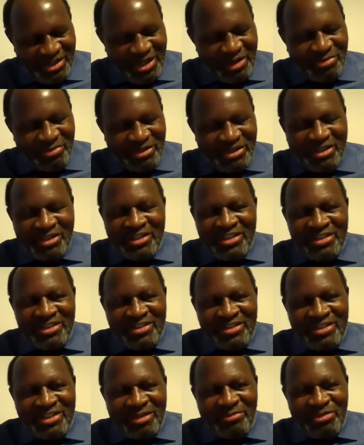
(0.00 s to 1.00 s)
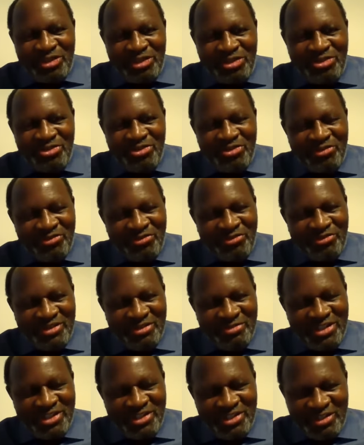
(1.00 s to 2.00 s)
chapter 2
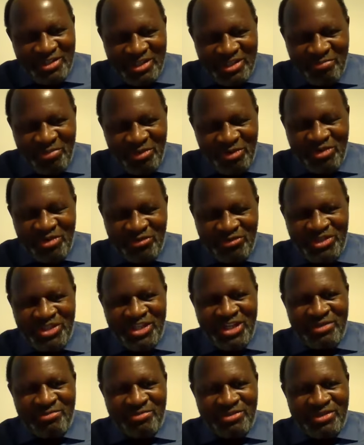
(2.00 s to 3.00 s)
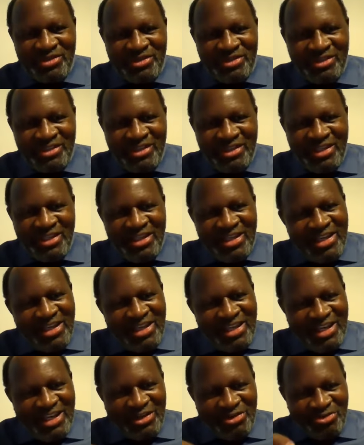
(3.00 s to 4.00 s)
in the book of James.
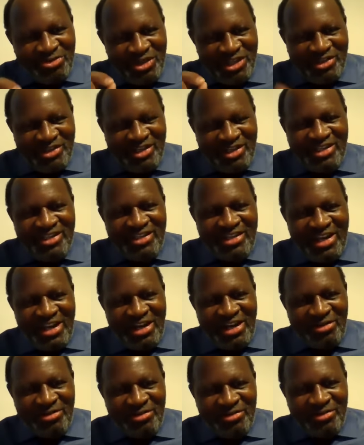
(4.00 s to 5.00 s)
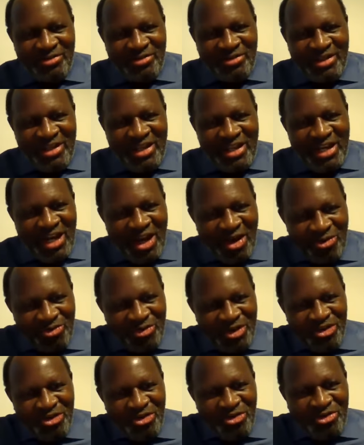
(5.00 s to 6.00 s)
And we read now. Now
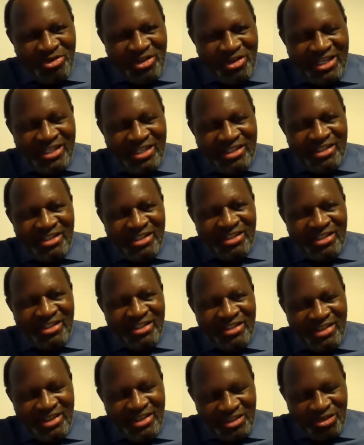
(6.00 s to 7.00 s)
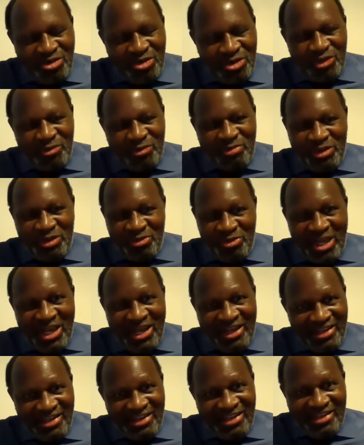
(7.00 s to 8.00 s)
we know that this gospel
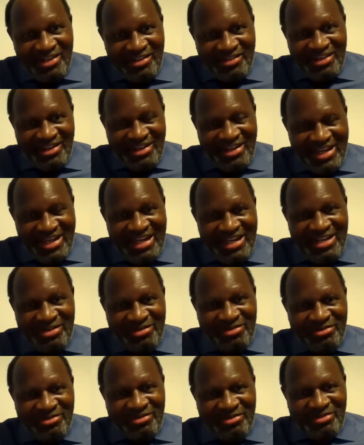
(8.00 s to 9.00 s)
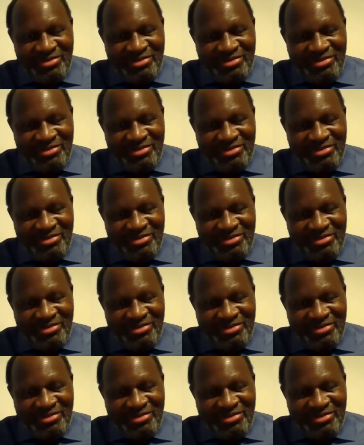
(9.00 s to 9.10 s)
we are hearing now,